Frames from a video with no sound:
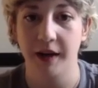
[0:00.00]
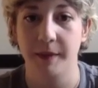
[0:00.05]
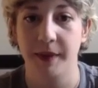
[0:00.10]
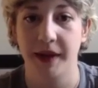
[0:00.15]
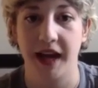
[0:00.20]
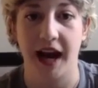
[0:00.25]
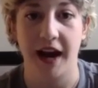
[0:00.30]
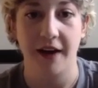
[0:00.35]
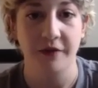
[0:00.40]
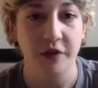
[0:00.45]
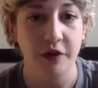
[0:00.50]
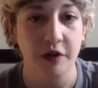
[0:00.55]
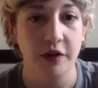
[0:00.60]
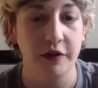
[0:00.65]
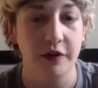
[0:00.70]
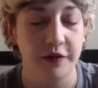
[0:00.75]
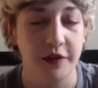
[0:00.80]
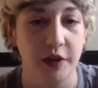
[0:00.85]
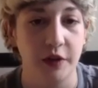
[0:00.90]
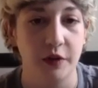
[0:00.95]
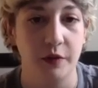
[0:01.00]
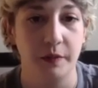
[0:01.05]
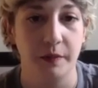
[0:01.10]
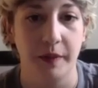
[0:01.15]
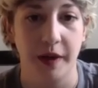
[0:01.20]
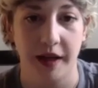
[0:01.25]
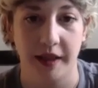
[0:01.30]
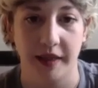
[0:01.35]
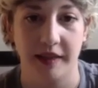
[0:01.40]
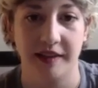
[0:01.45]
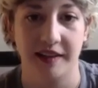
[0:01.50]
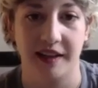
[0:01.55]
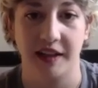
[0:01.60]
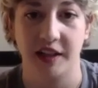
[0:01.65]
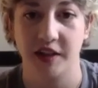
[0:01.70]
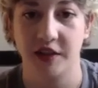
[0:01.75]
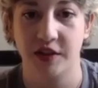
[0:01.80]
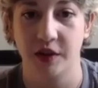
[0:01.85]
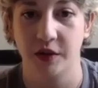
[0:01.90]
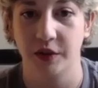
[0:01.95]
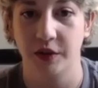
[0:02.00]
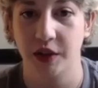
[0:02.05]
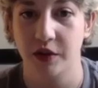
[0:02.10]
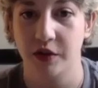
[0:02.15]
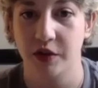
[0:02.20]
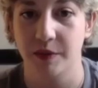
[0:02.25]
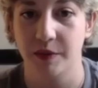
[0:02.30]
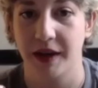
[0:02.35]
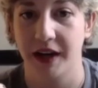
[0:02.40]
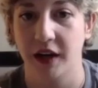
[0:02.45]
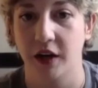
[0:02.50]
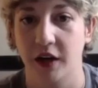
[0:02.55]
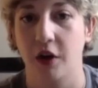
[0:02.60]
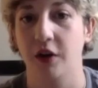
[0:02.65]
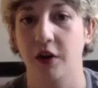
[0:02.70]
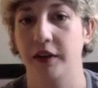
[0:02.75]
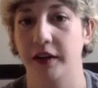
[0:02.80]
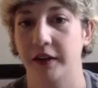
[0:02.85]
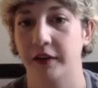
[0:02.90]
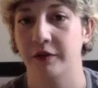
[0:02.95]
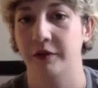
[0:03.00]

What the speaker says: but after a few months I just don't use my garlic